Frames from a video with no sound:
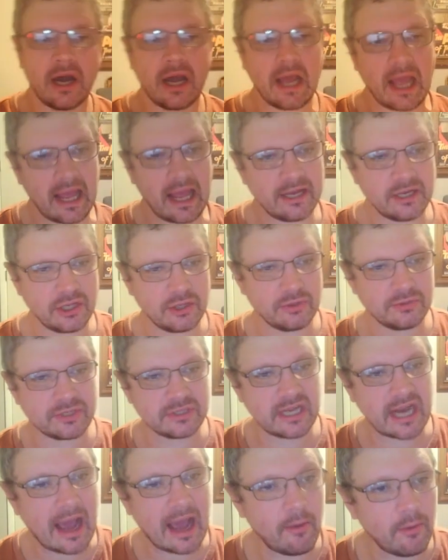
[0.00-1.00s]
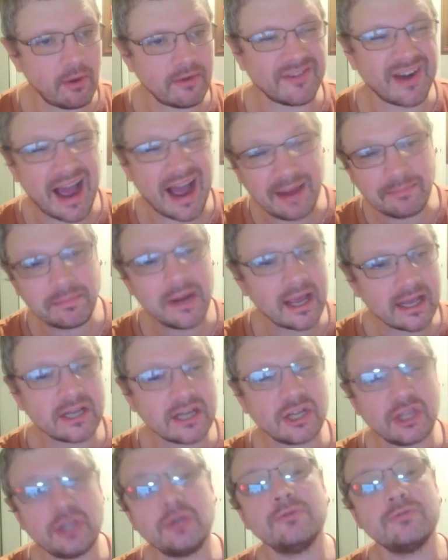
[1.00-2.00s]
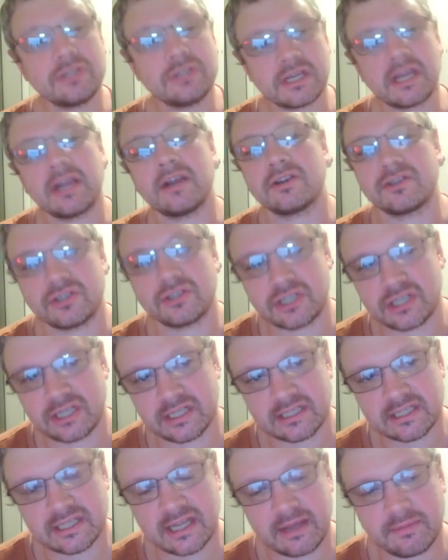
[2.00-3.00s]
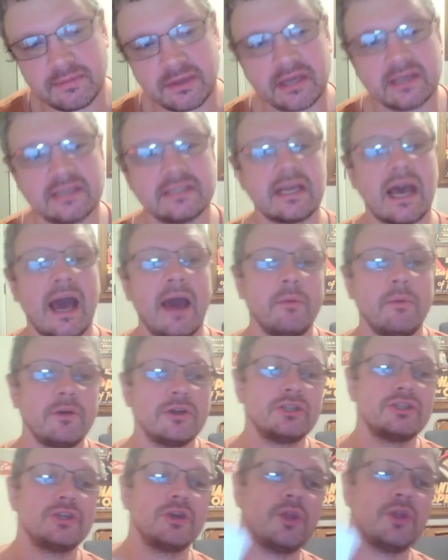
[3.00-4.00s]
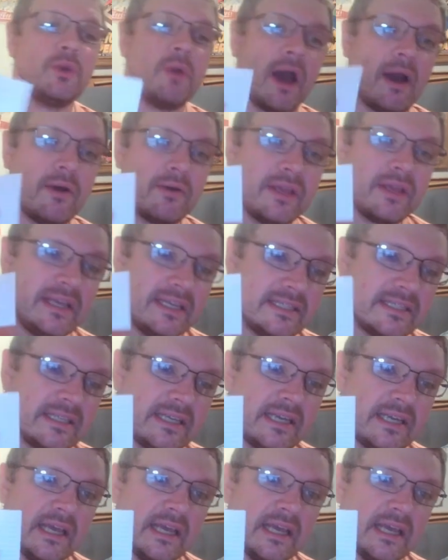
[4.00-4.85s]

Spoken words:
and use it. However, I'm not going to use a character sheet today because I want to show you how easy